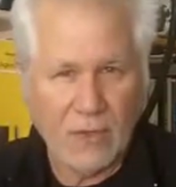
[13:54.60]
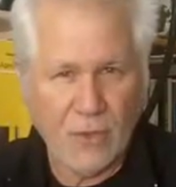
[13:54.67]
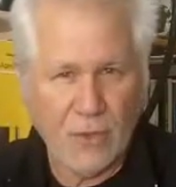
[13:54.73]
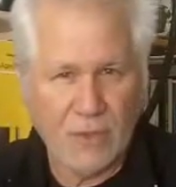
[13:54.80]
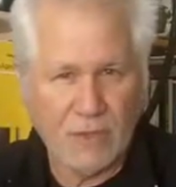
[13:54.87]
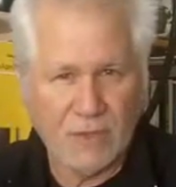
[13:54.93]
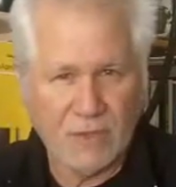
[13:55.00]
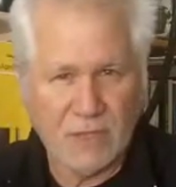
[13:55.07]

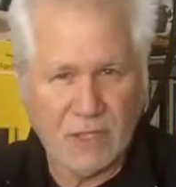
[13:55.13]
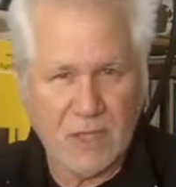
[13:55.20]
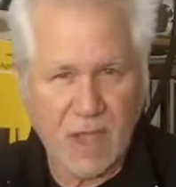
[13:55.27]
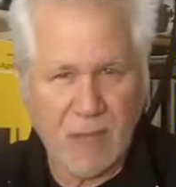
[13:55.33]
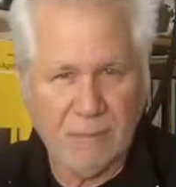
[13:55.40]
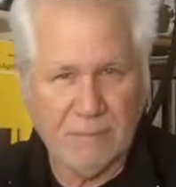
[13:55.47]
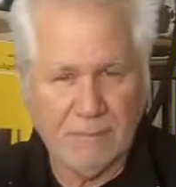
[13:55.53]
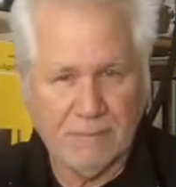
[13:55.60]
thirds of a
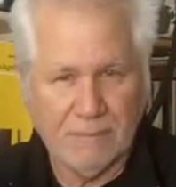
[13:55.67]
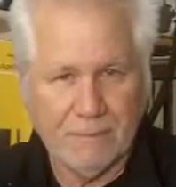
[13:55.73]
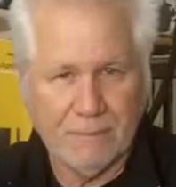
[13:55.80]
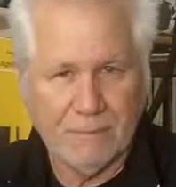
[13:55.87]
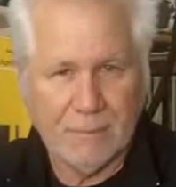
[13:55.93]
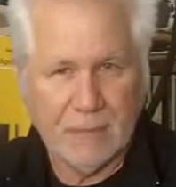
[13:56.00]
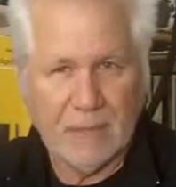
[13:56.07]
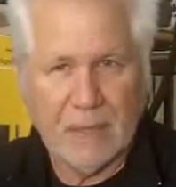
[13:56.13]
stop.
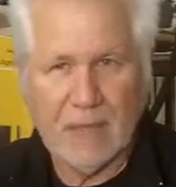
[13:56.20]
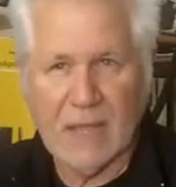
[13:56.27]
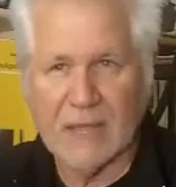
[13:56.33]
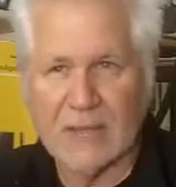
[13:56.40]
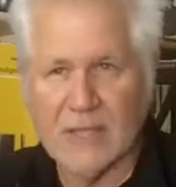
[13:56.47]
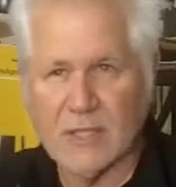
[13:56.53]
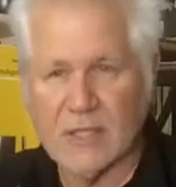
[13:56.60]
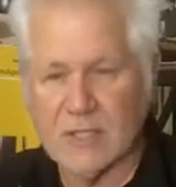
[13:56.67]

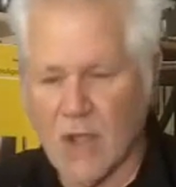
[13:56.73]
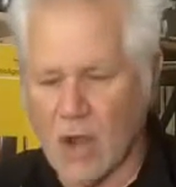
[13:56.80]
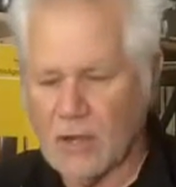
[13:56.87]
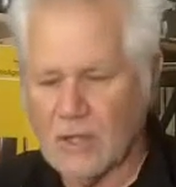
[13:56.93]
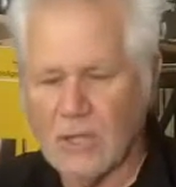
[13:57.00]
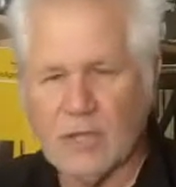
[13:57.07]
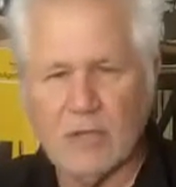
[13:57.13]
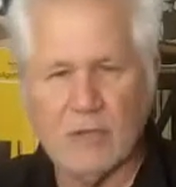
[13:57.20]
And then
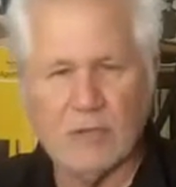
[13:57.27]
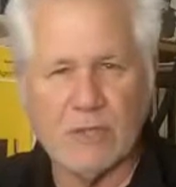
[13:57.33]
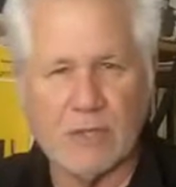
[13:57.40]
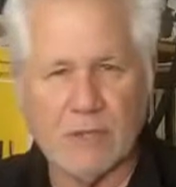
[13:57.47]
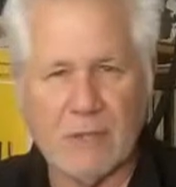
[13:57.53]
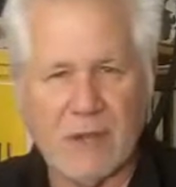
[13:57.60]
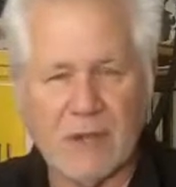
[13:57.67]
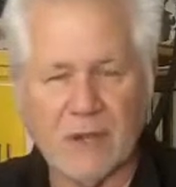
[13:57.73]
start to use
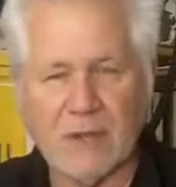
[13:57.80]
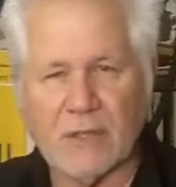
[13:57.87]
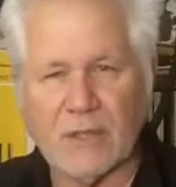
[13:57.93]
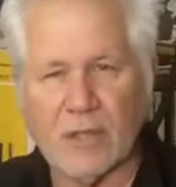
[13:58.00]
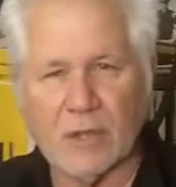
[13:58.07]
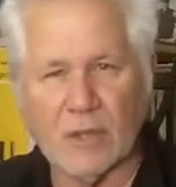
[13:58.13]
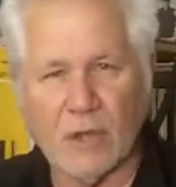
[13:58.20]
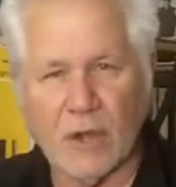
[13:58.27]
your meter
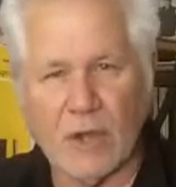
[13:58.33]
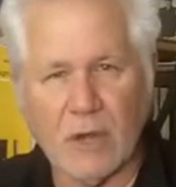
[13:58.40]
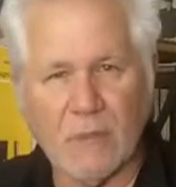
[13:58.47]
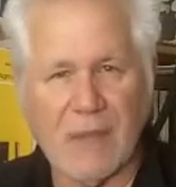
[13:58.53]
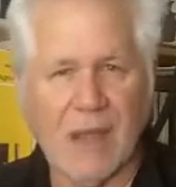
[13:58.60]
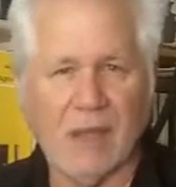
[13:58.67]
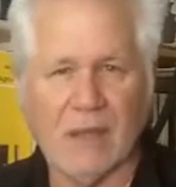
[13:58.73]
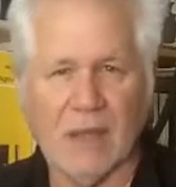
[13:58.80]
to learn
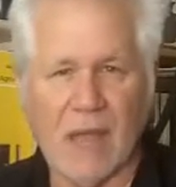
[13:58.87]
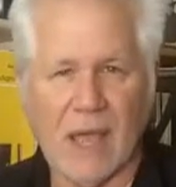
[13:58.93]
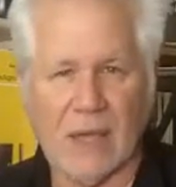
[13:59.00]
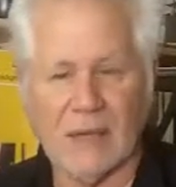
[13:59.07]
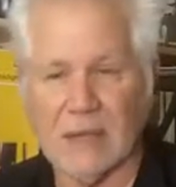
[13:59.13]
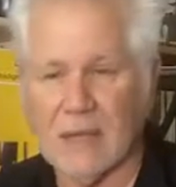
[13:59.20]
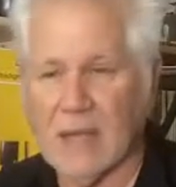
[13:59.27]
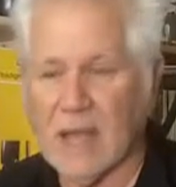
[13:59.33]
about
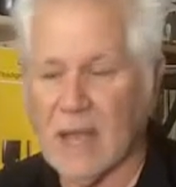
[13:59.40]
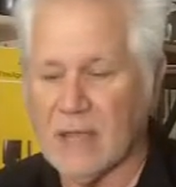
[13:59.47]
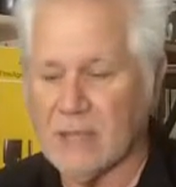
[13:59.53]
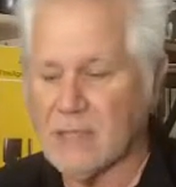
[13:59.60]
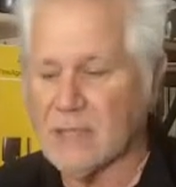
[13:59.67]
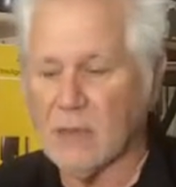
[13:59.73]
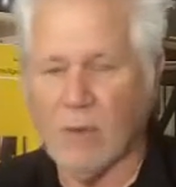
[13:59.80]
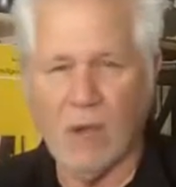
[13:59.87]
light. I
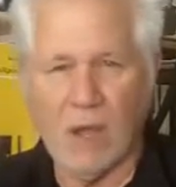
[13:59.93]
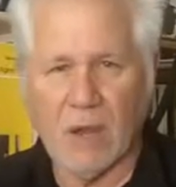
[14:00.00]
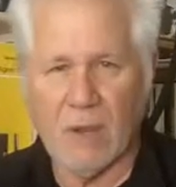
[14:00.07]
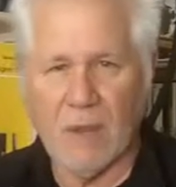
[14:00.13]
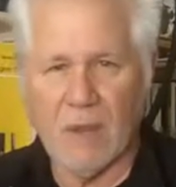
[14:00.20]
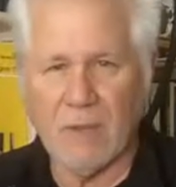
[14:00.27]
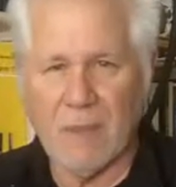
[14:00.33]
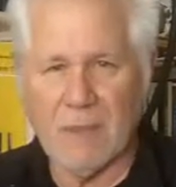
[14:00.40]
used to walk
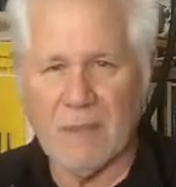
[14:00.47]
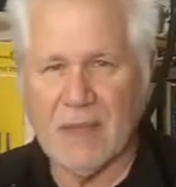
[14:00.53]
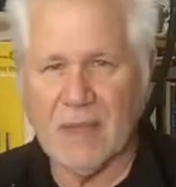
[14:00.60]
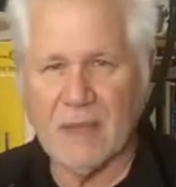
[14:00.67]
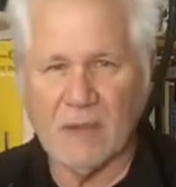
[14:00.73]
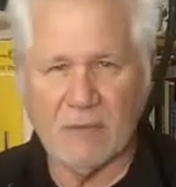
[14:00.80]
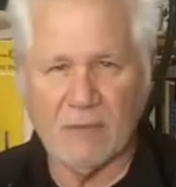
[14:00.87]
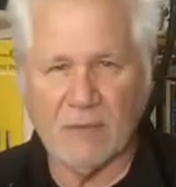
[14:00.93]
around with my
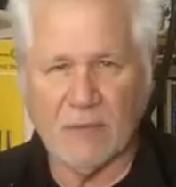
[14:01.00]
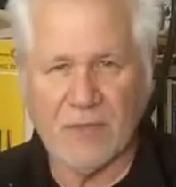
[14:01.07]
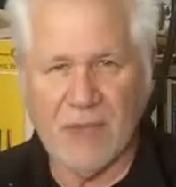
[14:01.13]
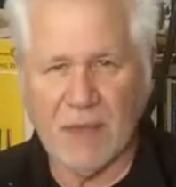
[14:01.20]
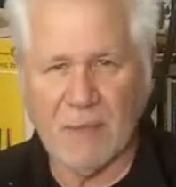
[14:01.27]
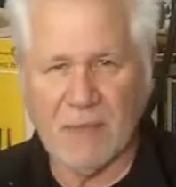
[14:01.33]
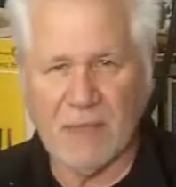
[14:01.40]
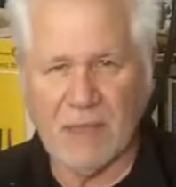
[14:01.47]
meter even
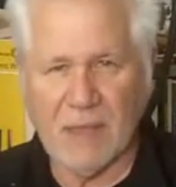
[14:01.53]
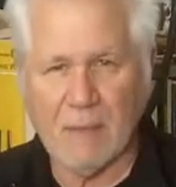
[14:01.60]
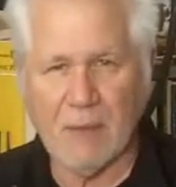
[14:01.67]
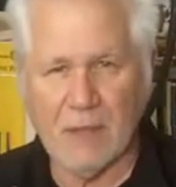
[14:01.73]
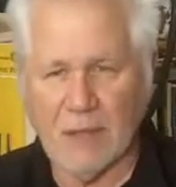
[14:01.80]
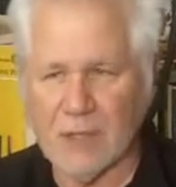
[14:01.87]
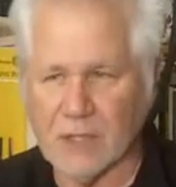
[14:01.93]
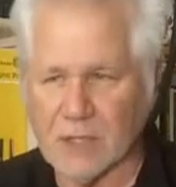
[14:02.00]
without my
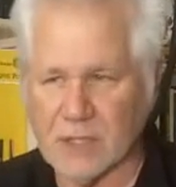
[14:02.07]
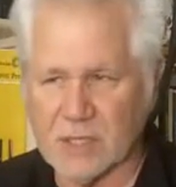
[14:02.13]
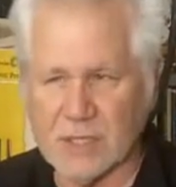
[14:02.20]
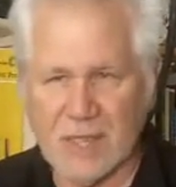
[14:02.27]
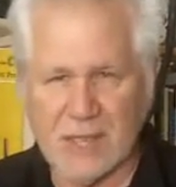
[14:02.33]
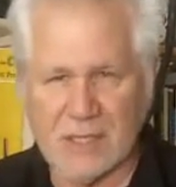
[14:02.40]
camera and just